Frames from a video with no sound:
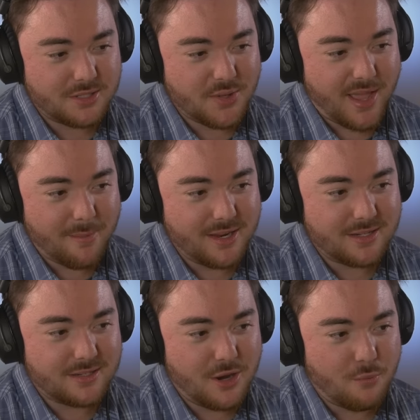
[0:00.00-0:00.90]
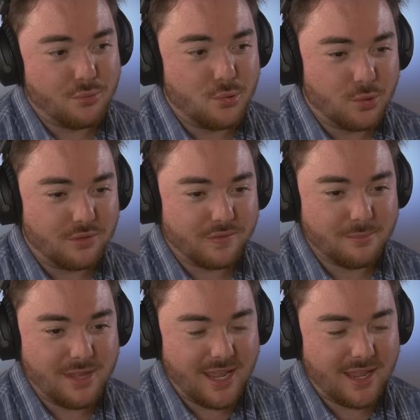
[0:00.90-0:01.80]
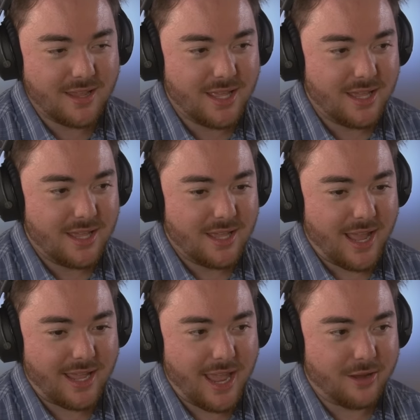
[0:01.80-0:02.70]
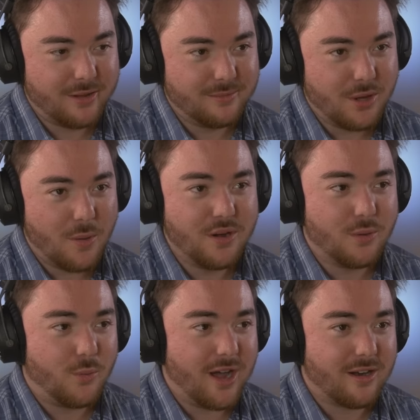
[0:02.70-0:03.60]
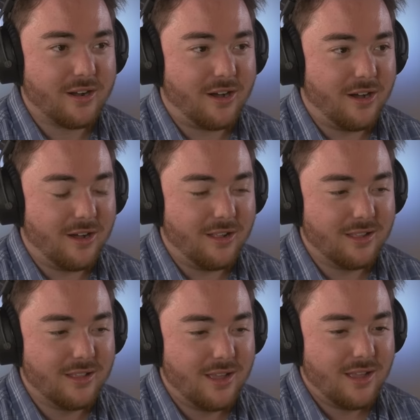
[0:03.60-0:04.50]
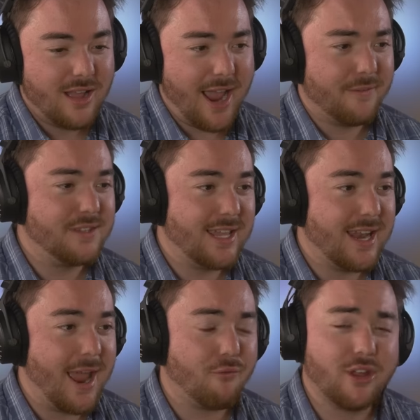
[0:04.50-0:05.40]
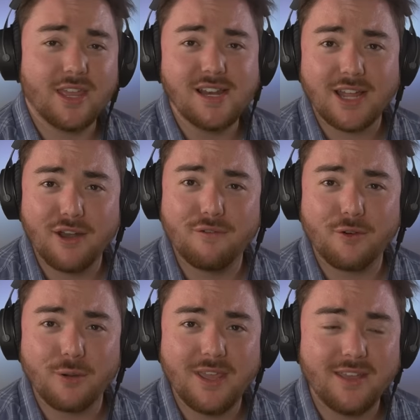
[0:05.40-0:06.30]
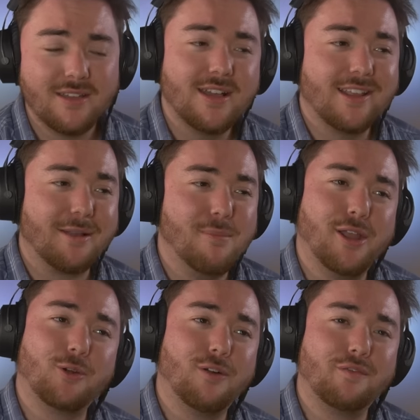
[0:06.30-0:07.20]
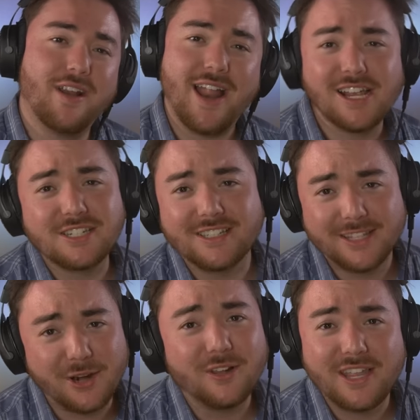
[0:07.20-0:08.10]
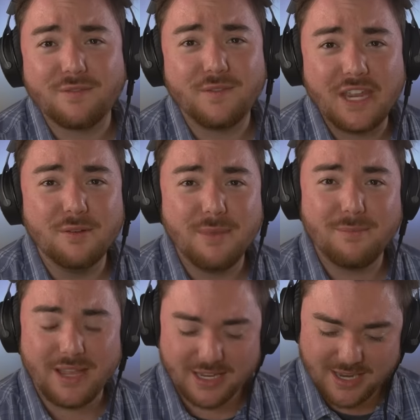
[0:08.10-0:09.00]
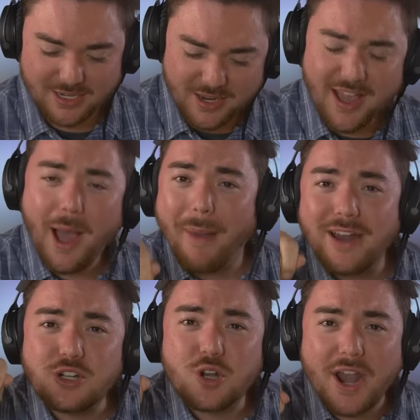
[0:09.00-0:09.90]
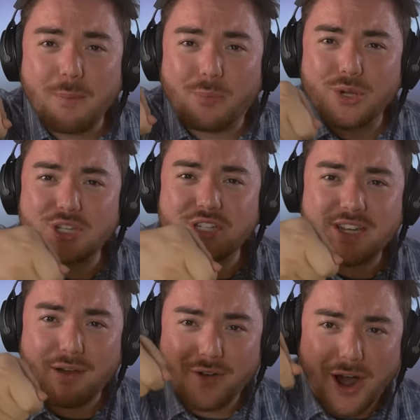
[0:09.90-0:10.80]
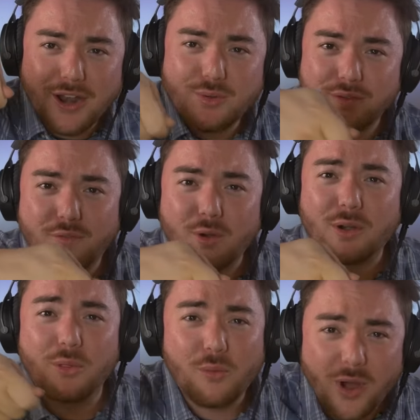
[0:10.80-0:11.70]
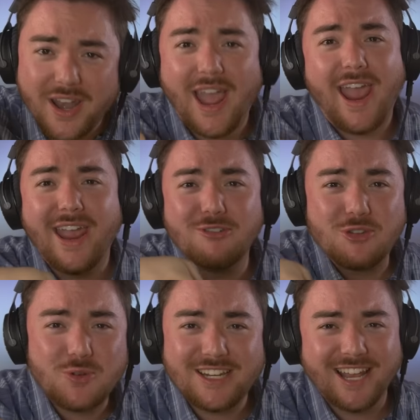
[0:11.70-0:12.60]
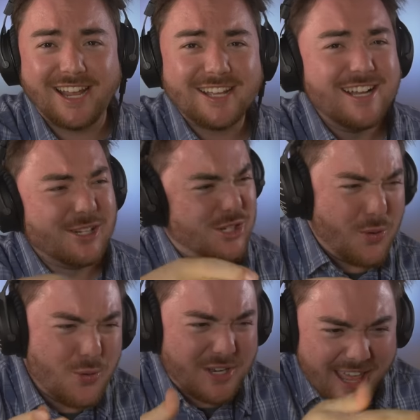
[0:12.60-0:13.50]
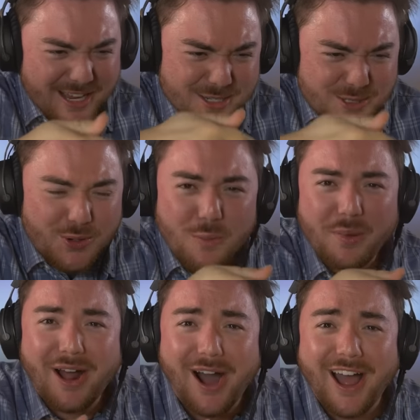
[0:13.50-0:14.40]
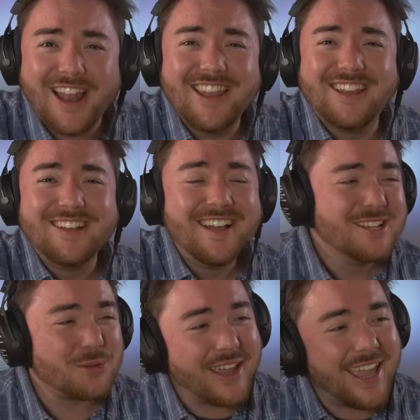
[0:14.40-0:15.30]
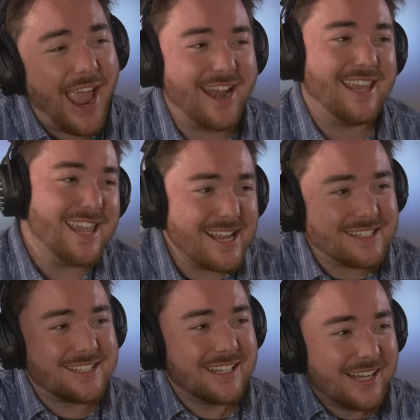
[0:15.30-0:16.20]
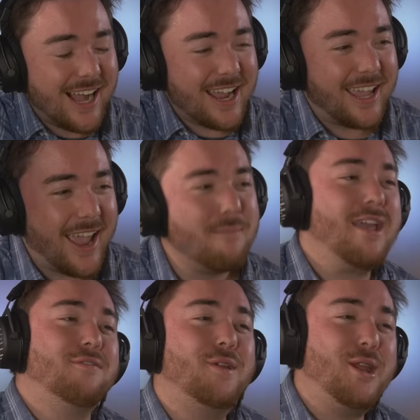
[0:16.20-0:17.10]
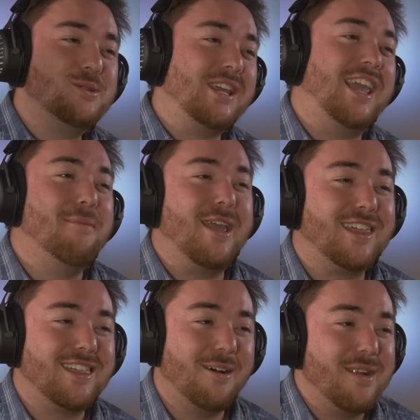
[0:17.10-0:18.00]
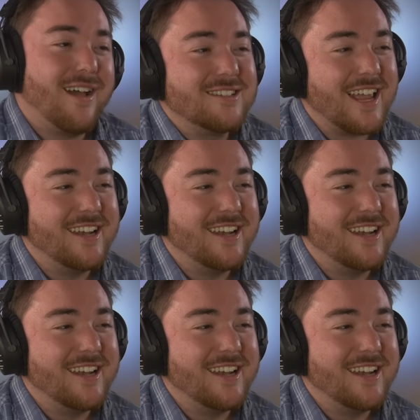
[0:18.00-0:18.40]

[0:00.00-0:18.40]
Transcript: So that means no pool for me. I can't go into the water at all. I have to get everything done for me. Like my girlfriend has to literally feed me because I imagine trying to push stuff onto a fork with one hand. You need like two to like scoop it on. So I can't eat. I can't make videos. I can't make thumbnails.